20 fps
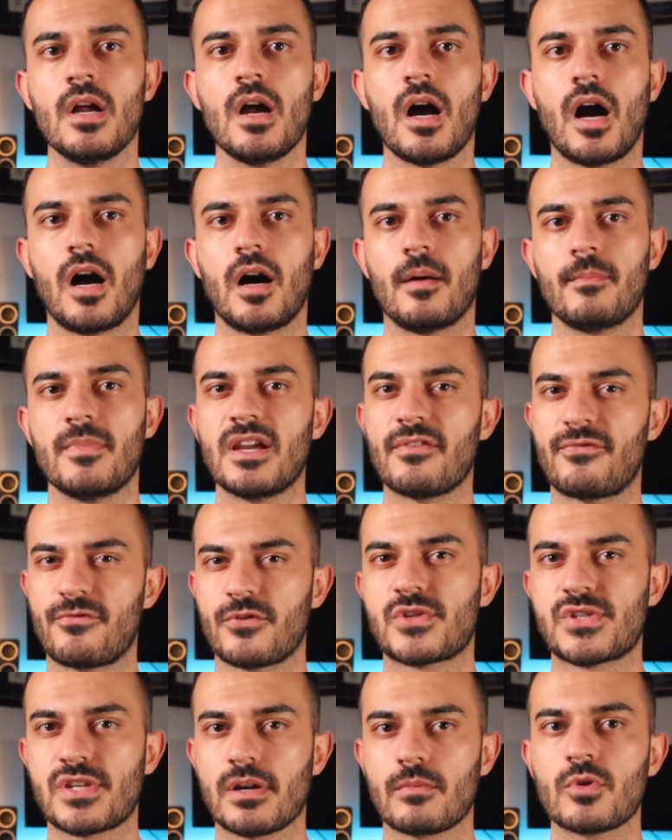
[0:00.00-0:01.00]
If
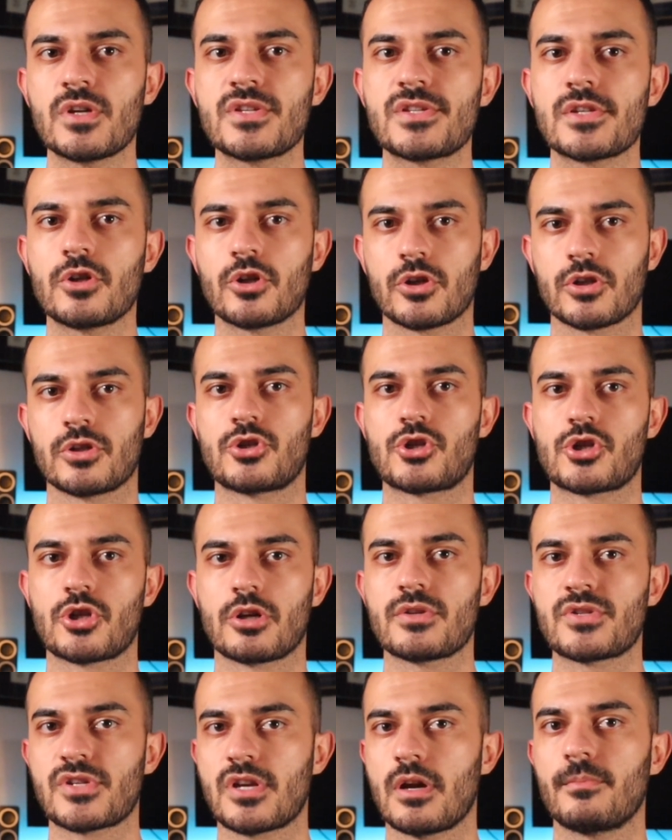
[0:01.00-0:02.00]
for some reason your
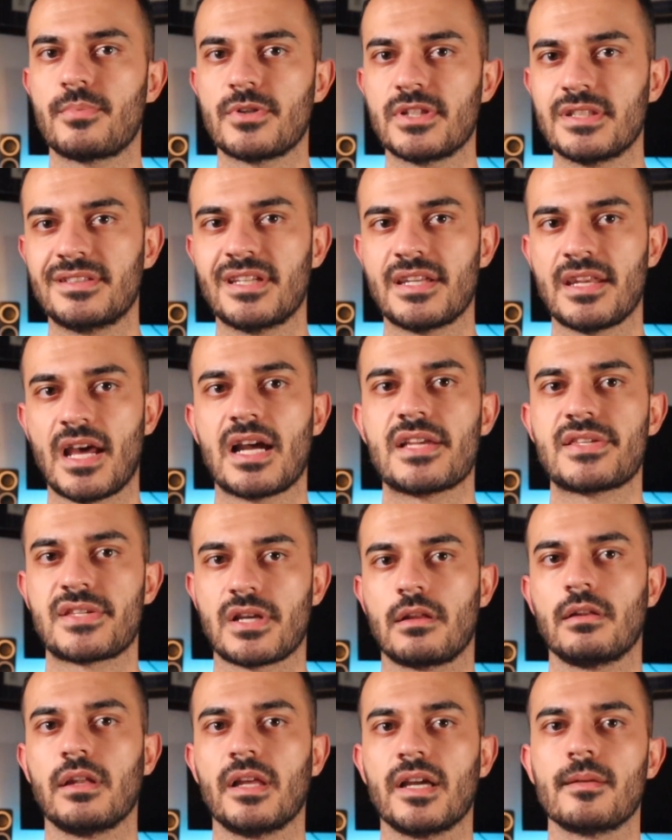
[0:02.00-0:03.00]
insurance company denies a
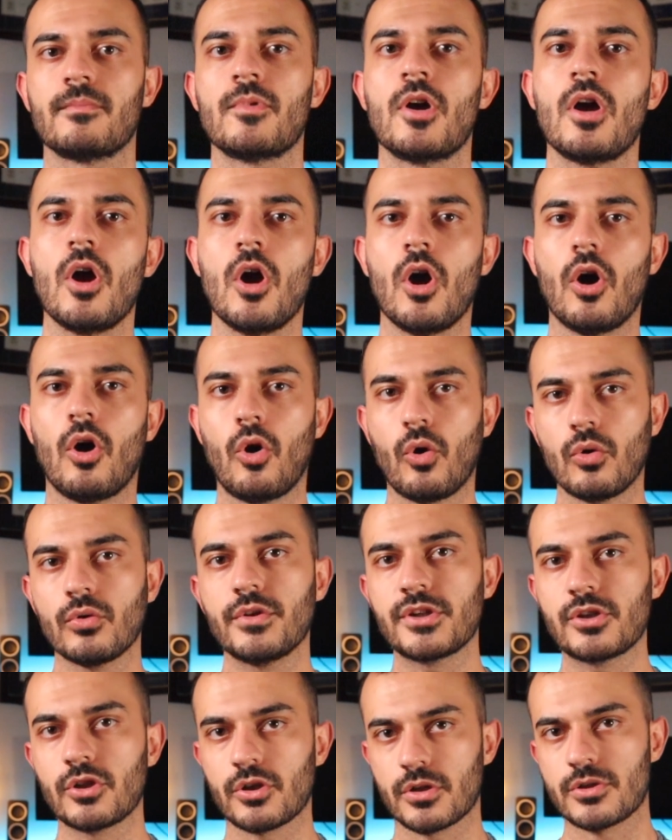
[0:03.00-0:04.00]
claim,
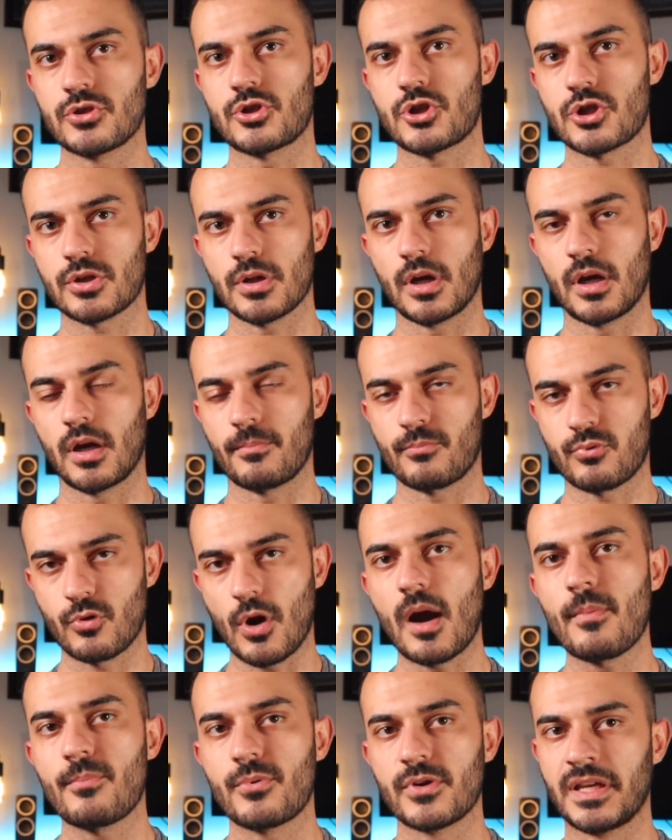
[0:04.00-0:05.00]
holding your
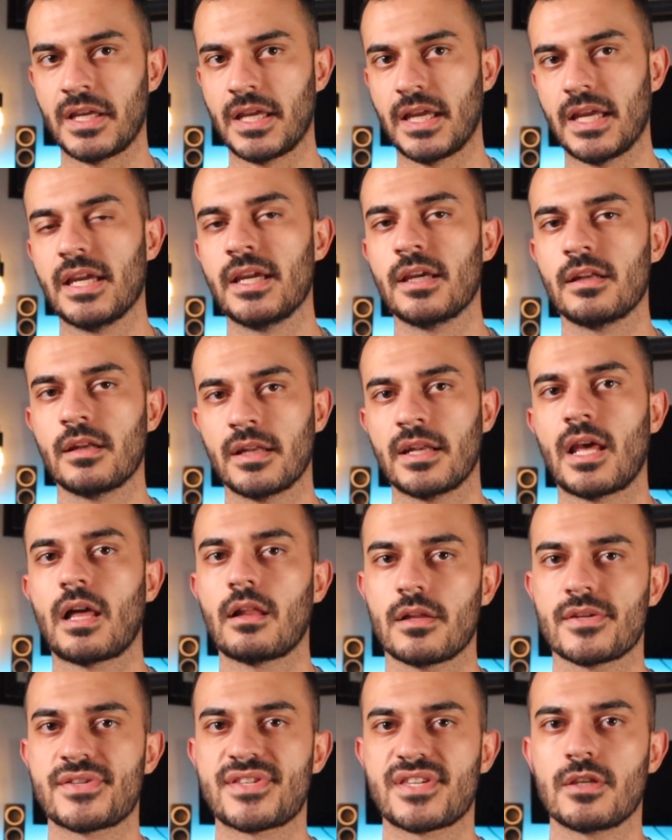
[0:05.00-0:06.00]
property in an
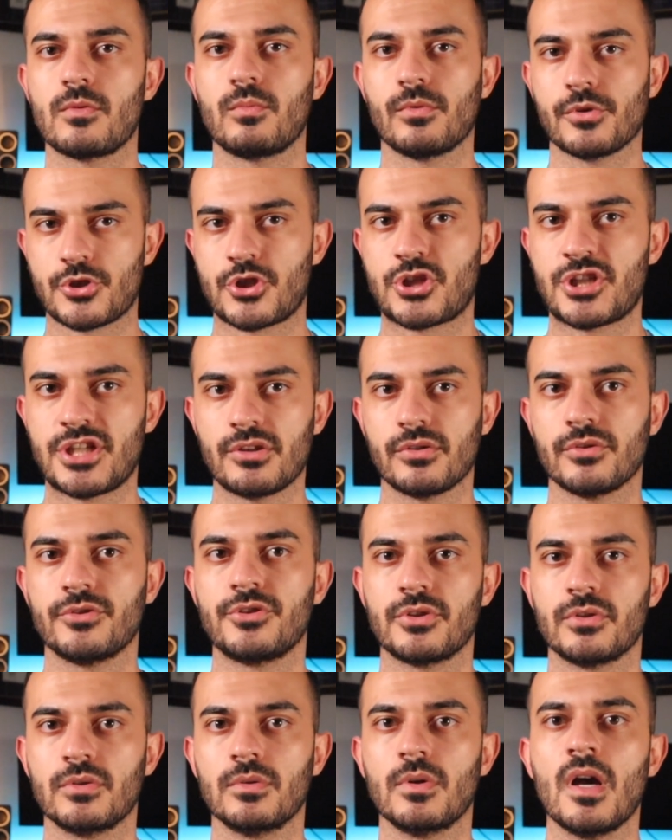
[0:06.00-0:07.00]
LLC will shield
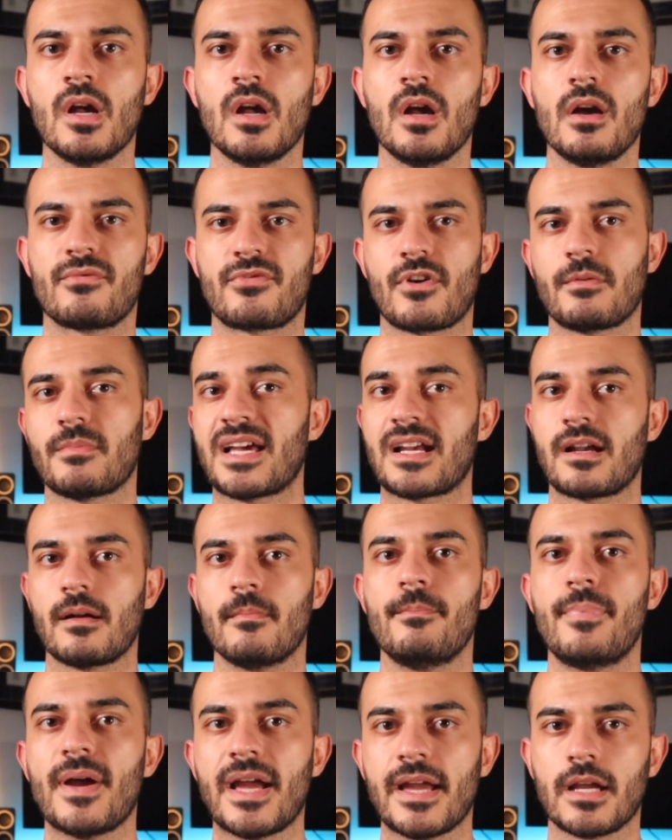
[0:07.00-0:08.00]
you from like a
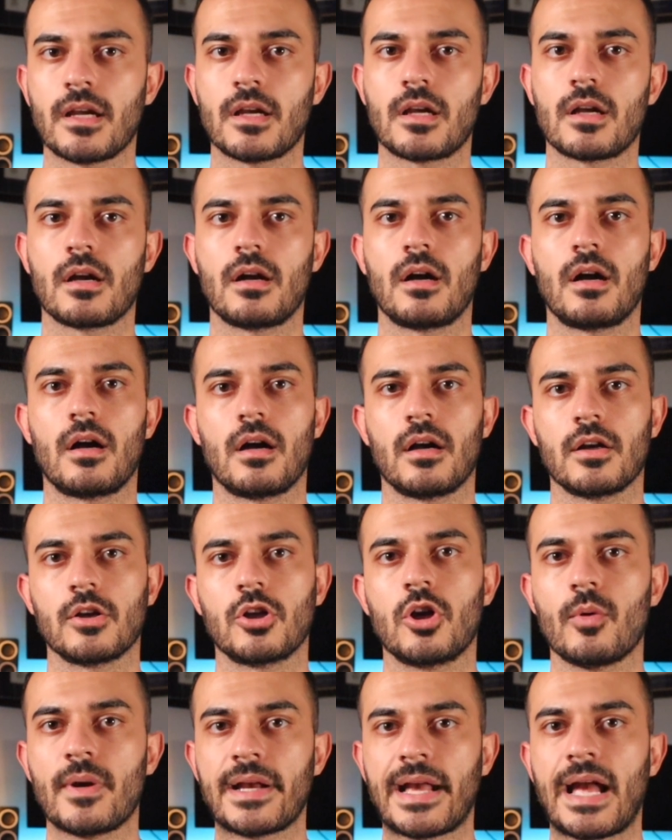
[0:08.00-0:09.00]
bank
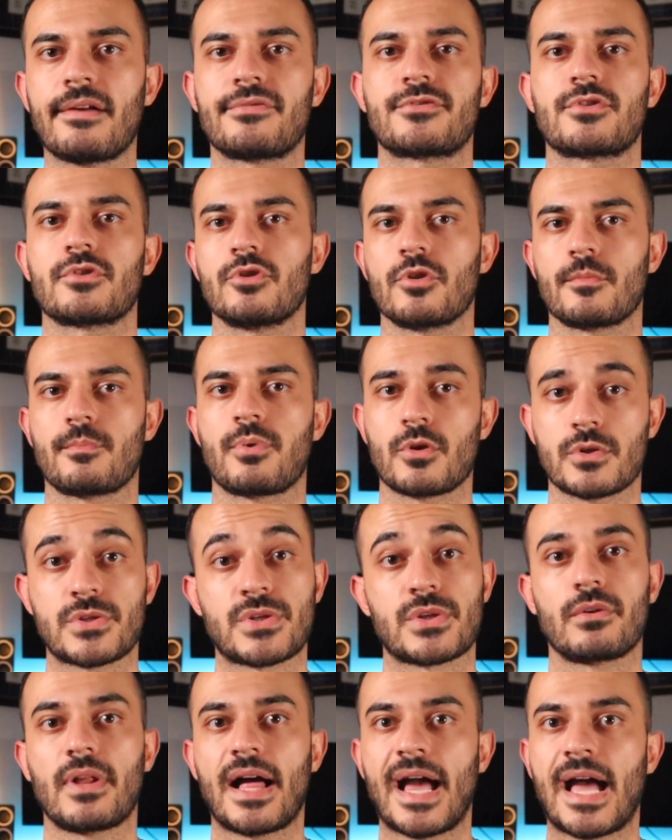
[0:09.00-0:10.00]
going after your
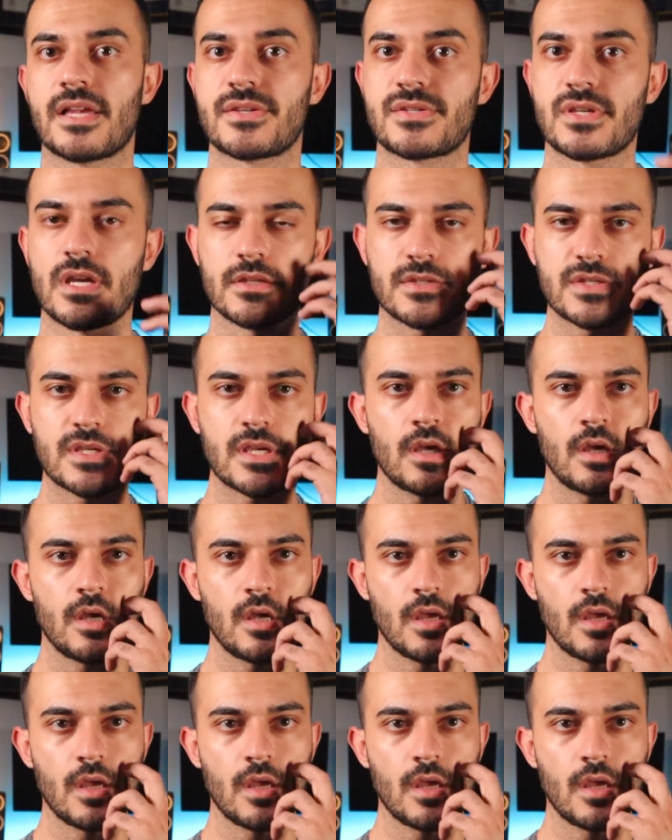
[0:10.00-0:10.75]
personal assets.